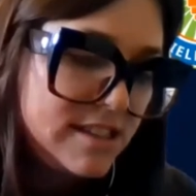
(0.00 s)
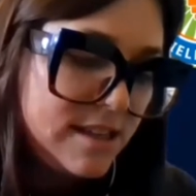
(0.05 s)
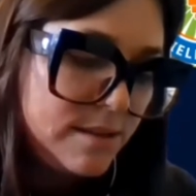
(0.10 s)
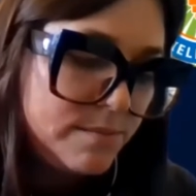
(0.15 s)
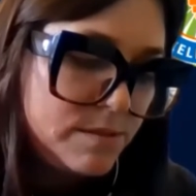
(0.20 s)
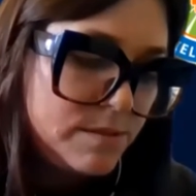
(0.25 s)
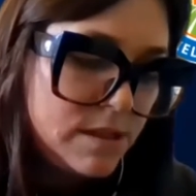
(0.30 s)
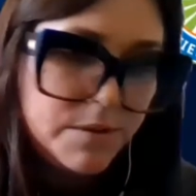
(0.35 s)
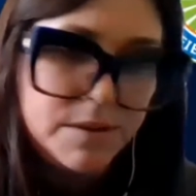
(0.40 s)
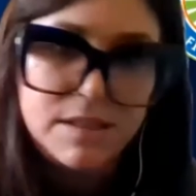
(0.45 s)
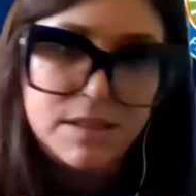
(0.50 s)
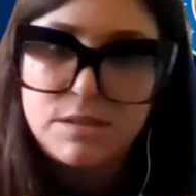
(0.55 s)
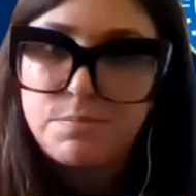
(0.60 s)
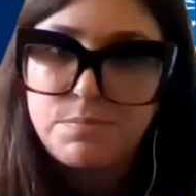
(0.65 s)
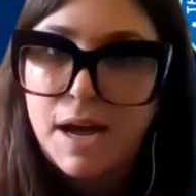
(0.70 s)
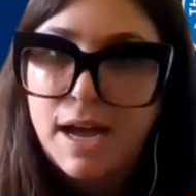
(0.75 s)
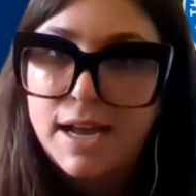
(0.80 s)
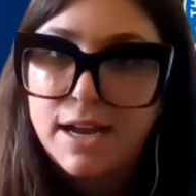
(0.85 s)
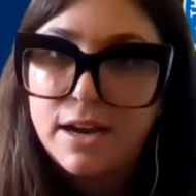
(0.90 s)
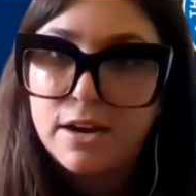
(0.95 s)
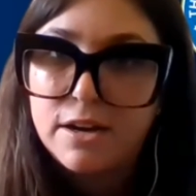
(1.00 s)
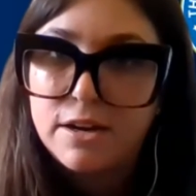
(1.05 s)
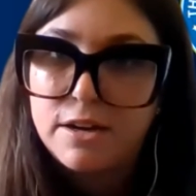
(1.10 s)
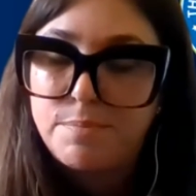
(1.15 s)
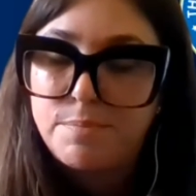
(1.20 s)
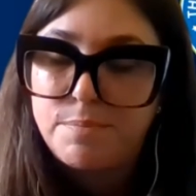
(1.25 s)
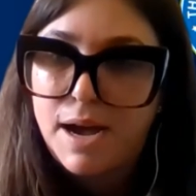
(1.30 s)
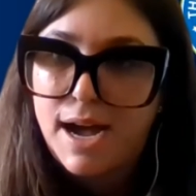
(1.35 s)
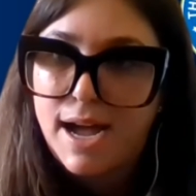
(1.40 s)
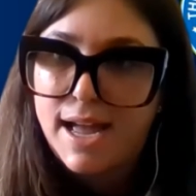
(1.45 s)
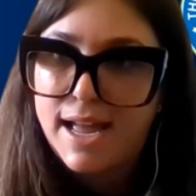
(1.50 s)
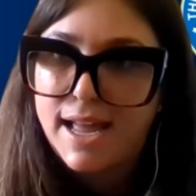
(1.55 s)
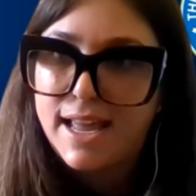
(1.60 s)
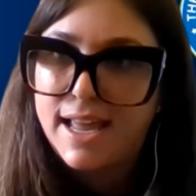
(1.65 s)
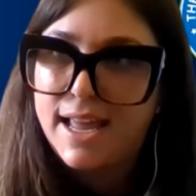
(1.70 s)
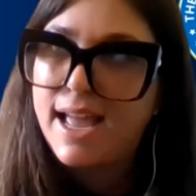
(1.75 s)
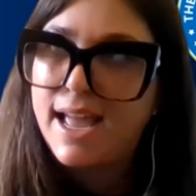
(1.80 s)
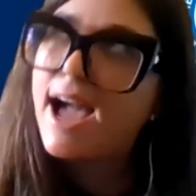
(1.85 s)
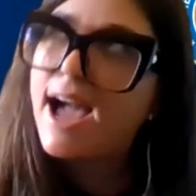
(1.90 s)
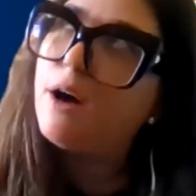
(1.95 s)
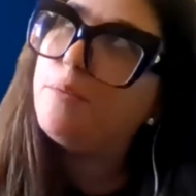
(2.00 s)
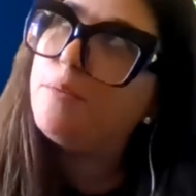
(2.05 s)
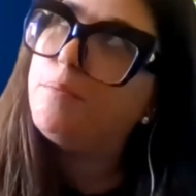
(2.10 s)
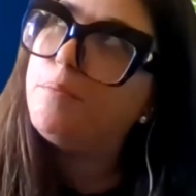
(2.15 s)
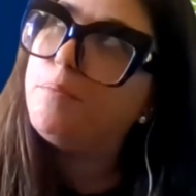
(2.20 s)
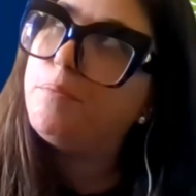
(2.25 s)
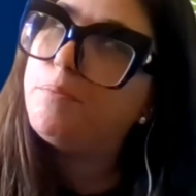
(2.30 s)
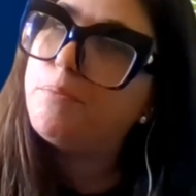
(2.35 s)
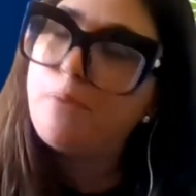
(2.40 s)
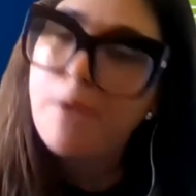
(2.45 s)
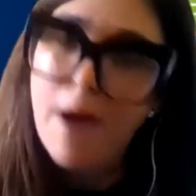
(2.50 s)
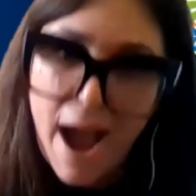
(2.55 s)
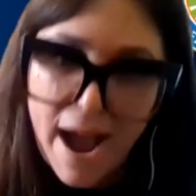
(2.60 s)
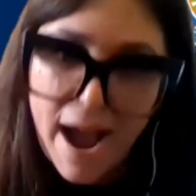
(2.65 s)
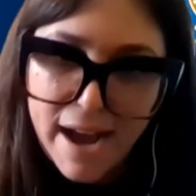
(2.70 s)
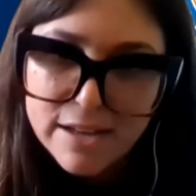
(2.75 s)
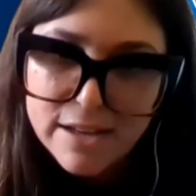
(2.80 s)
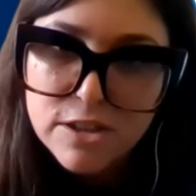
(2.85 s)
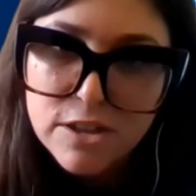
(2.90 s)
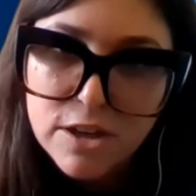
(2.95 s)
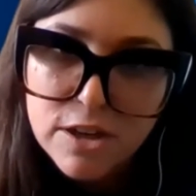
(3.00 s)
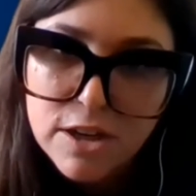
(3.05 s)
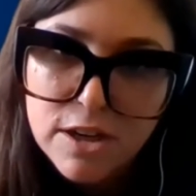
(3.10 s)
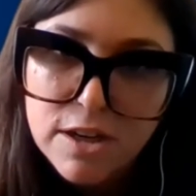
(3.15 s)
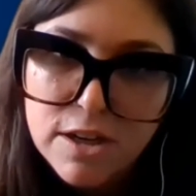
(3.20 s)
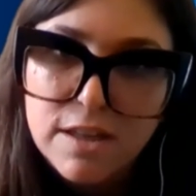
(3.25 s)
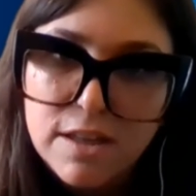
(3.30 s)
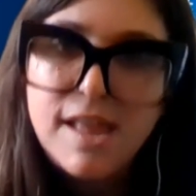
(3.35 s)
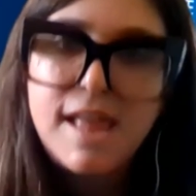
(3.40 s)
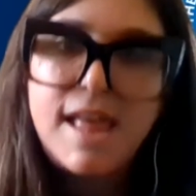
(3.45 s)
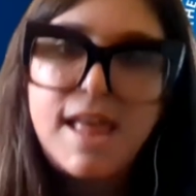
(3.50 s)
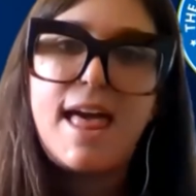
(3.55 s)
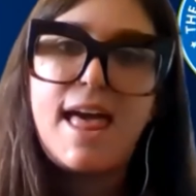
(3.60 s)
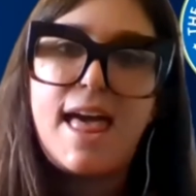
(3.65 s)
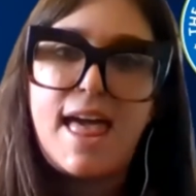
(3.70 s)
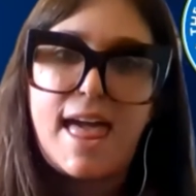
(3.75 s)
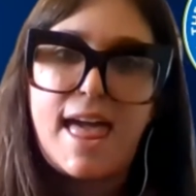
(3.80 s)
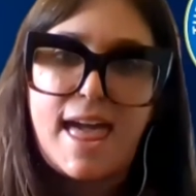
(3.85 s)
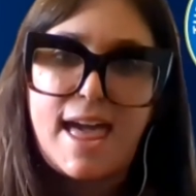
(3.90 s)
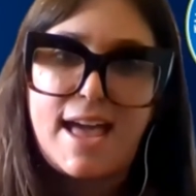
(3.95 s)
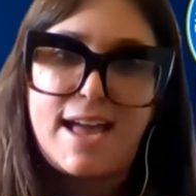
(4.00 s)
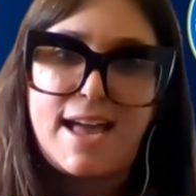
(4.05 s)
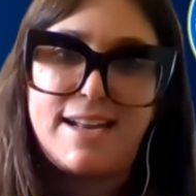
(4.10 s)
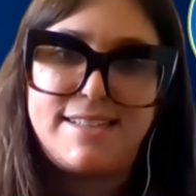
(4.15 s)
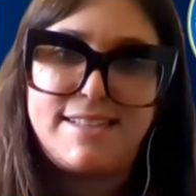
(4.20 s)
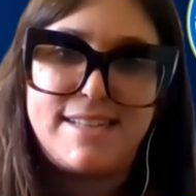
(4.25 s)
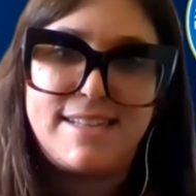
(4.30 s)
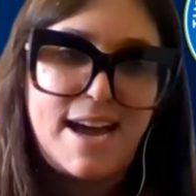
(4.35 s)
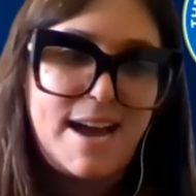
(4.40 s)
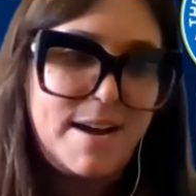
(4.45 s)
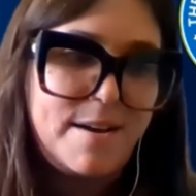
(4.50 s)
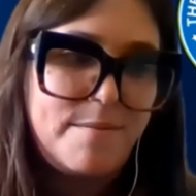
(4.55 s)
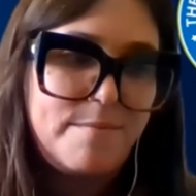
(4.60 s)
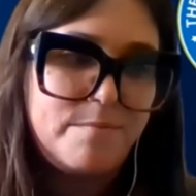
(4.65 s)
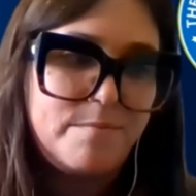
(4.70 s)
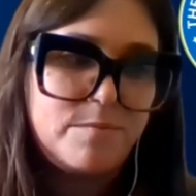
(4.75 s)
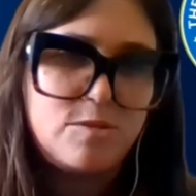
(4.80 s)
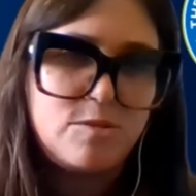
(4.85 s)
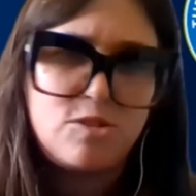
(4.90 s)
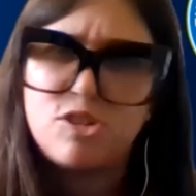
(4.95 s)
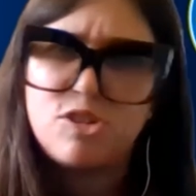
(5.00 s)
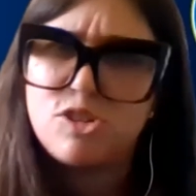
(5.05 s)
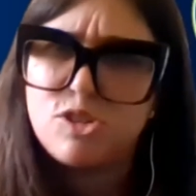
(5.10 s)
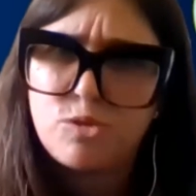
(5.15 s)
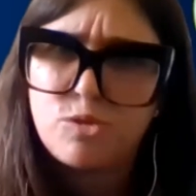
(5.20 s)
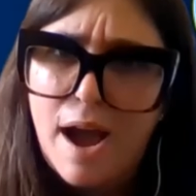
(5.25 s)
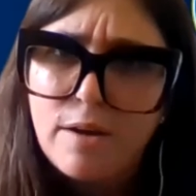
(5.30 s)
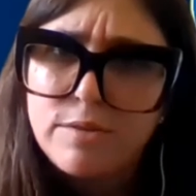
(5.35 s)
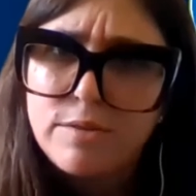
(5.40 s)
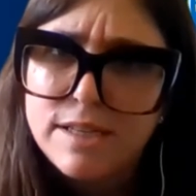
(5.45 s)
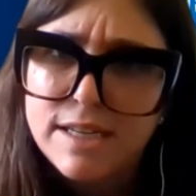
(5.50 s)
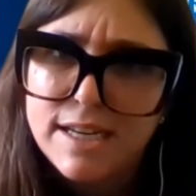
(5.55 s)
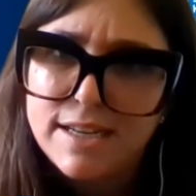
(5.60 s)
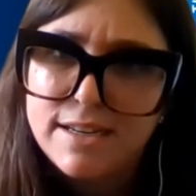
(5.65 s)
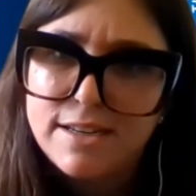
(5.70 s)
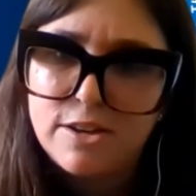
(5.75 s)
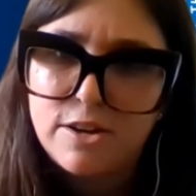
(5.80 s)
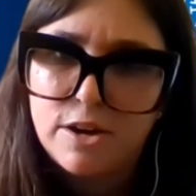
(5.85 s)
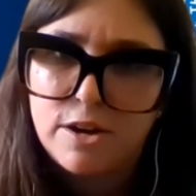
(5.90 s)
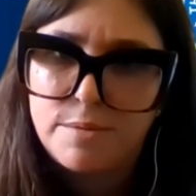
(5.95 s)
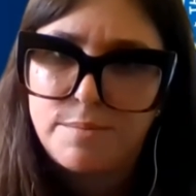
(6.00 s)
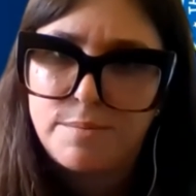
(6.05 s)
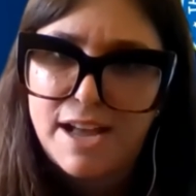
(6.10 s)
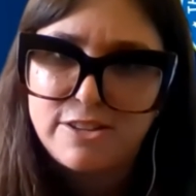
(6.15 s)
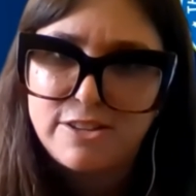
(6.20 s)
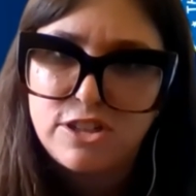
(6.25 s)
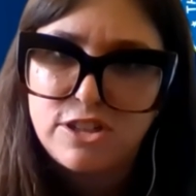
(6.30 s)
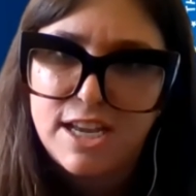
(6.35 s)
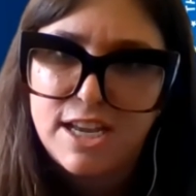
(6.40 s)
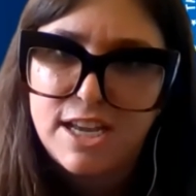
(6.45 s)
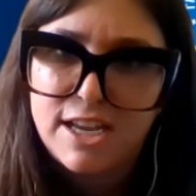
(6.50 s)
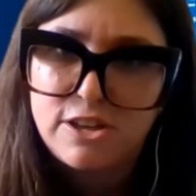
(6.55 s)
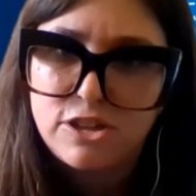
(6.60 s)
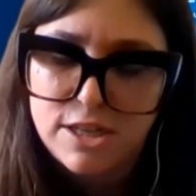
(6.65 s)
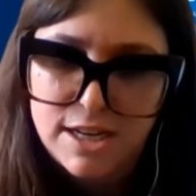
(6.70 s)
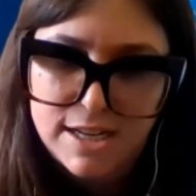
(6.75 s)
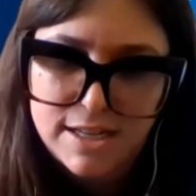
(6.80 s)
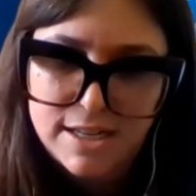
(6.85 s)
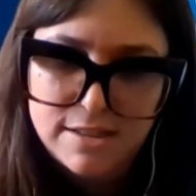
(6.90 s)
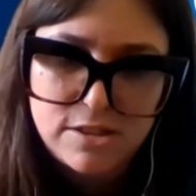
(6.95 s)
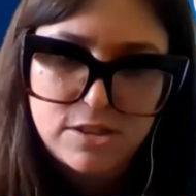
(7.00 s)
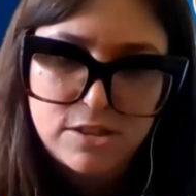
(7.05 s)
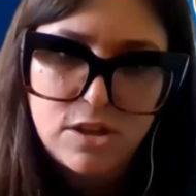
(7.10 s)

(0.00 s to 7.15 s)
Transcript: am so inspired by how practical and just grounded your imagination is.